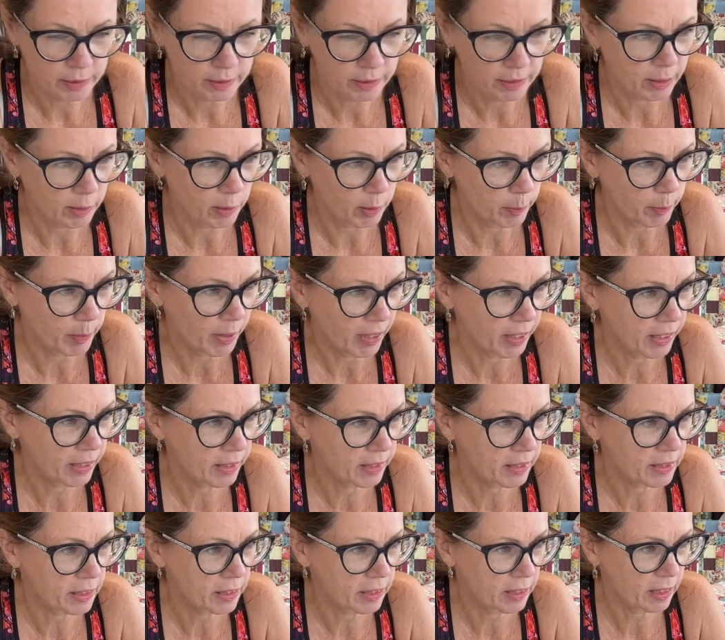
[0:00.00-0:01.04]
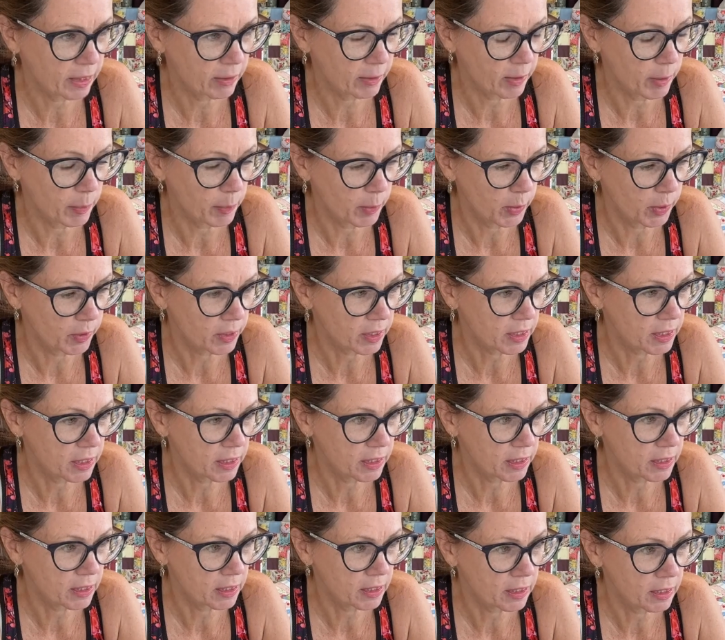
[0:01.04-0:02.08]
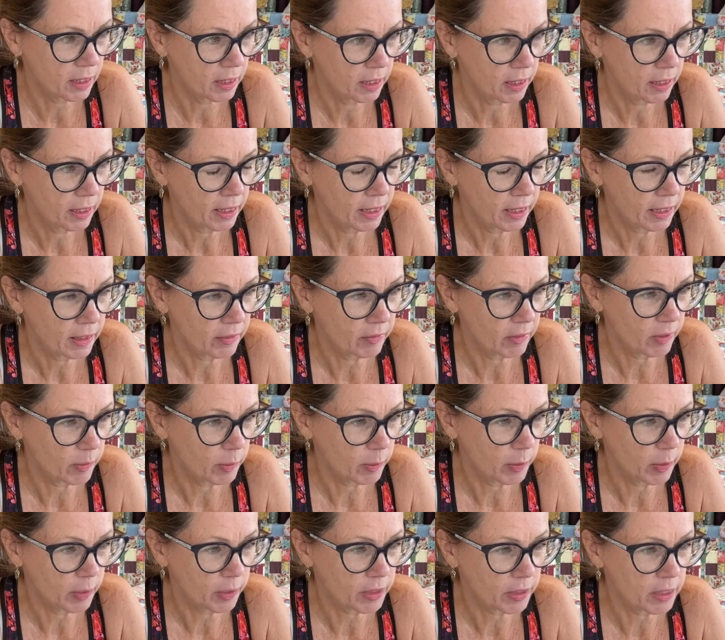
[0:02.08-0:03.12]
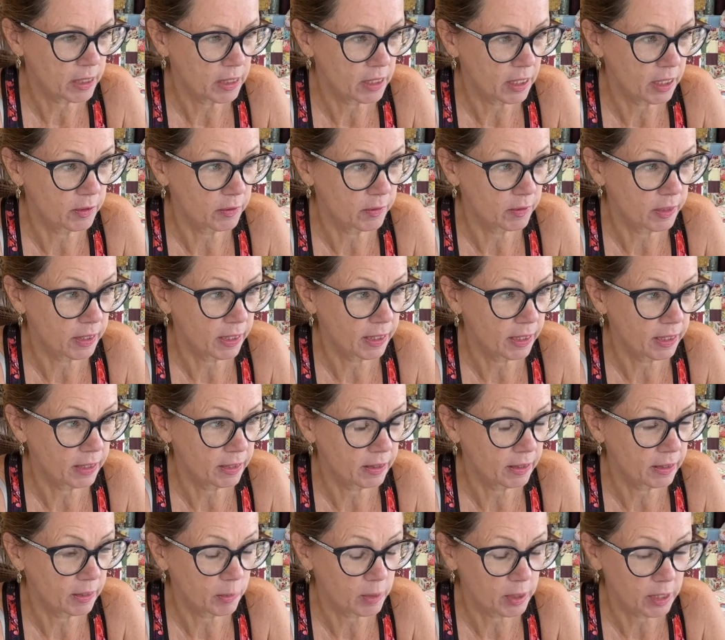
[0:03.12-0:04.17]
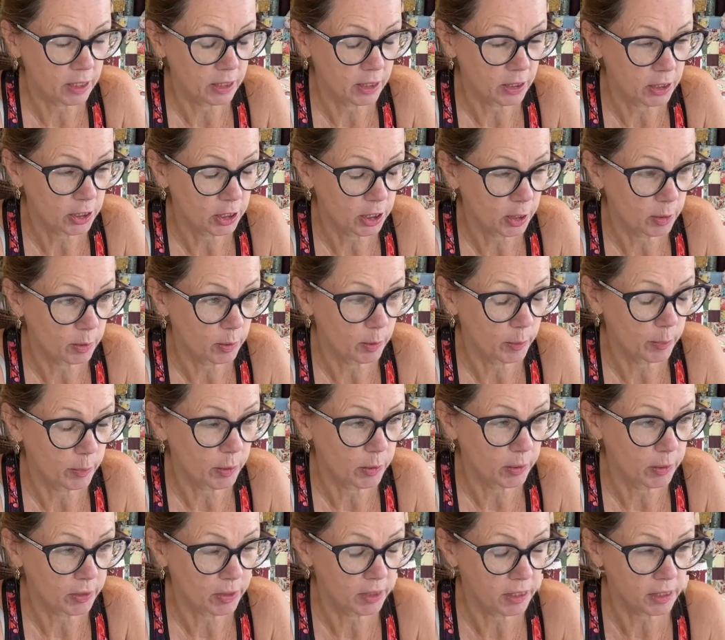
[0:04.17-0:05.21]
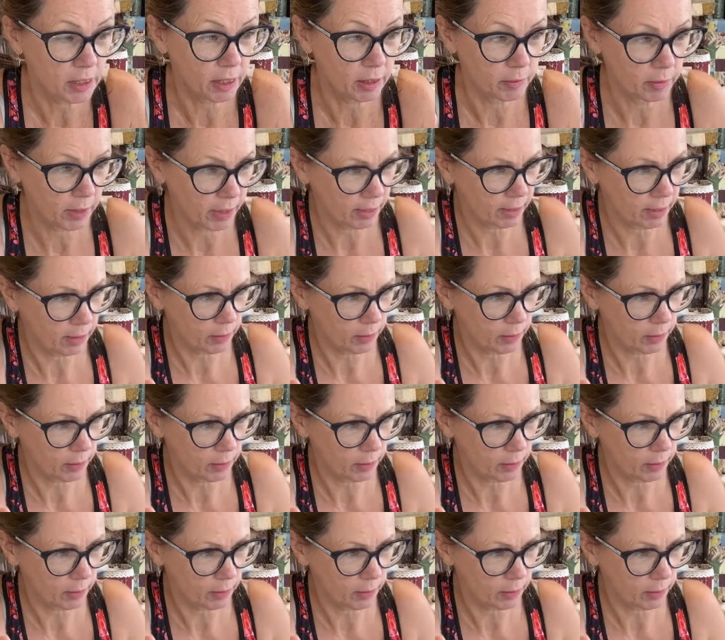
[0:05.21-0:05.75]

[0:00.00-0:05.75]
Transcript: They are packed, they're in boxes, and I've left the boxes over there, and I was going to show you a box, so hang